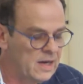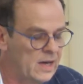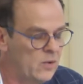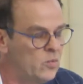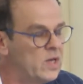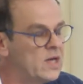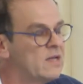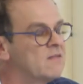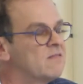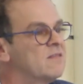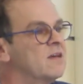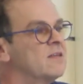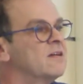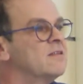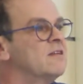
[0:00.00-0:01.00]
We can
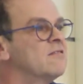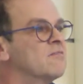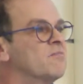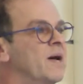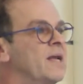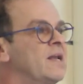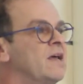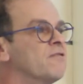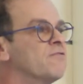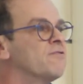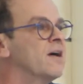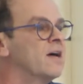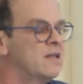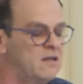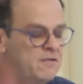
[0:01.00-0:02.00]
see that it's mainly
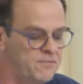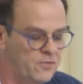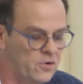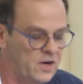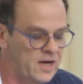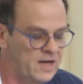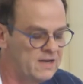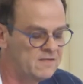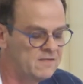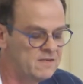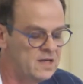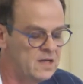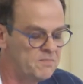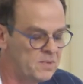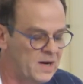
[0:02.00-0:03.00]
effective for
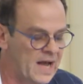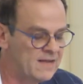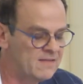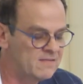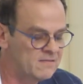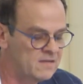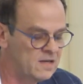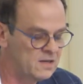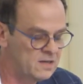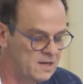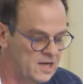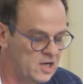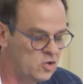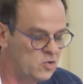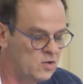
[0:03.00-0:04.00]
ASD plus
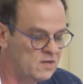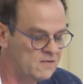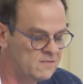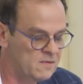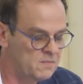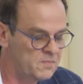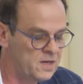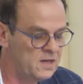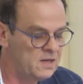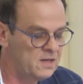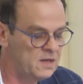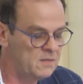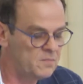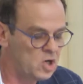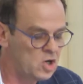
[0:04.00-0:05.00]
intellectual
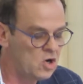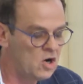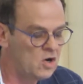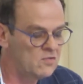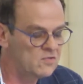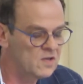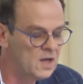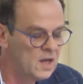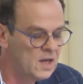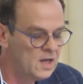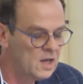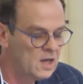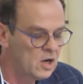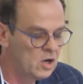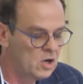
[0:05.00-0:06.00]
disability, because
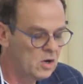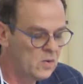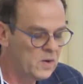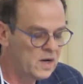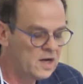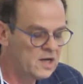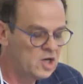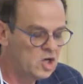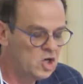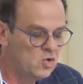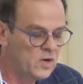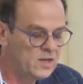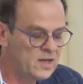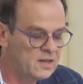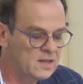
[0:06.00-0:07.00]
lower
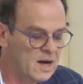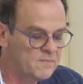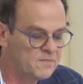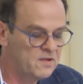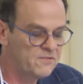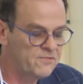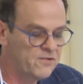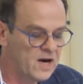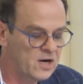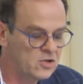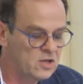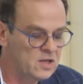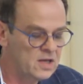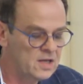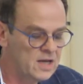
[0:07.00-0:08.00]
IQ and adaptive
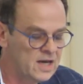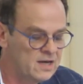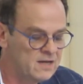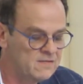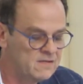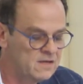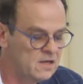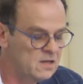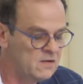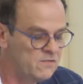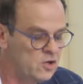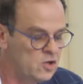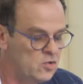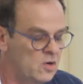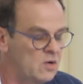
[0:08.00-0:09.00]
functioning ASD
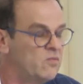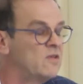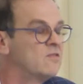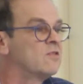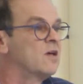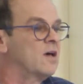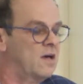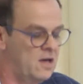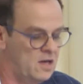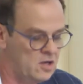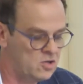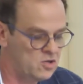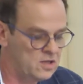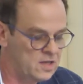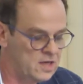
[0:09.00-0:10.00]
individual with a
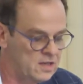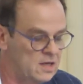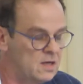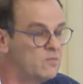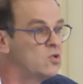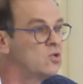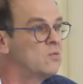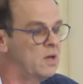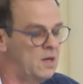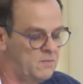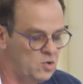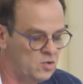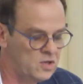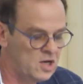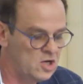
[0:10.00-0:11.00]
genetic
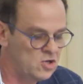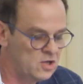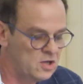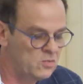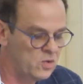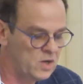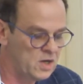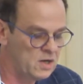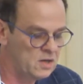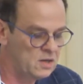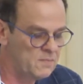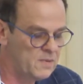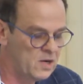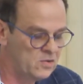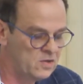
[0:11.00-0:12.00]
mutation, we heard
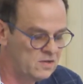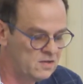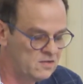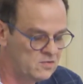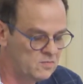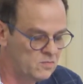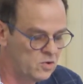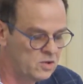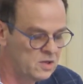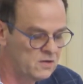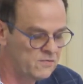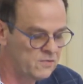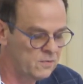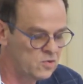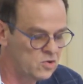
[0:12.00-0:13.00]
about it this morning
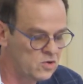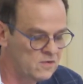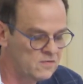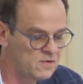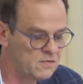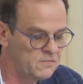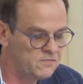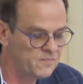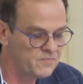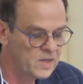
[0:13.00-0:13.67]
from Joseph,